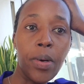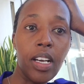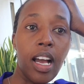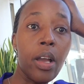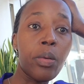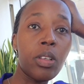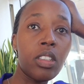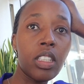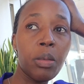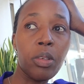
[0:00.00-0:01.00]
But I
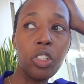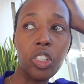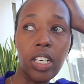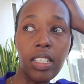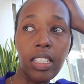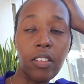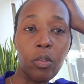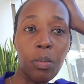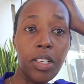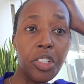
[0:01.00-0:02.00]
will keep on sharing
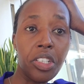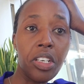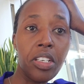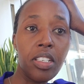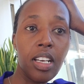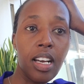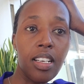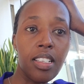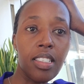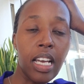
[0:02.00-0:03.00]
information
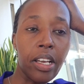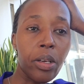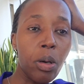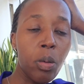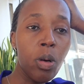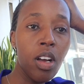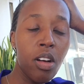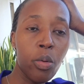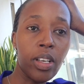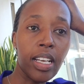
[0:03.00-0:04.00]
as I go.
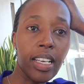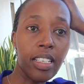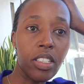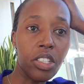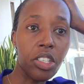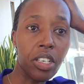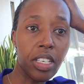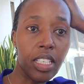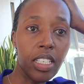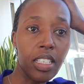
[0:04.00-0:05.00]
When I get to
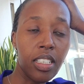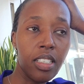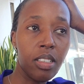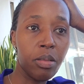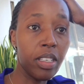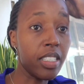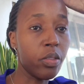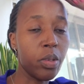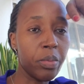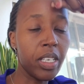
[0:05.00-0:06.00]
Turkey,
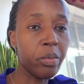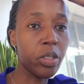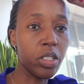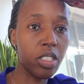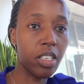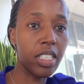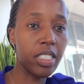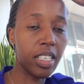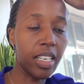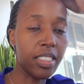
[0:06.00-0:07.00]
yes, from here I'm going to
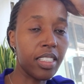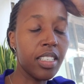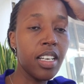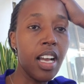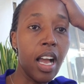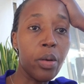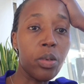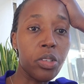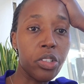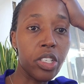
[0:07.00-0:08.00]
Turkey to Kenya. I
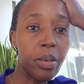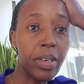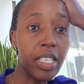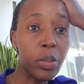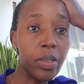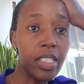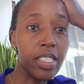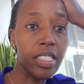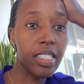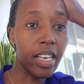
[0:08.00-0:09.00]
will share my
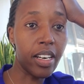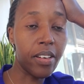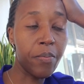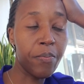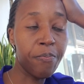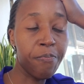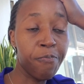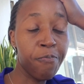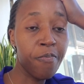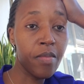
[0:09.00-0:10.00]
experience there.
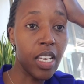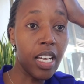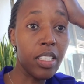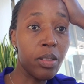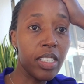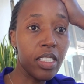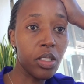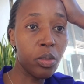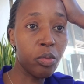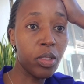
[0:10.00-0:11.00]

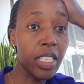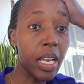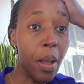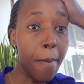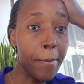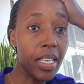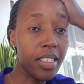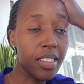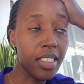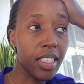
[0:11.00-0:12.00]
Otherwise, hopefully I
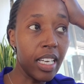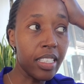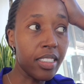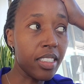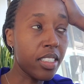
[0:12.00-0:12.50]
make it to Kenya.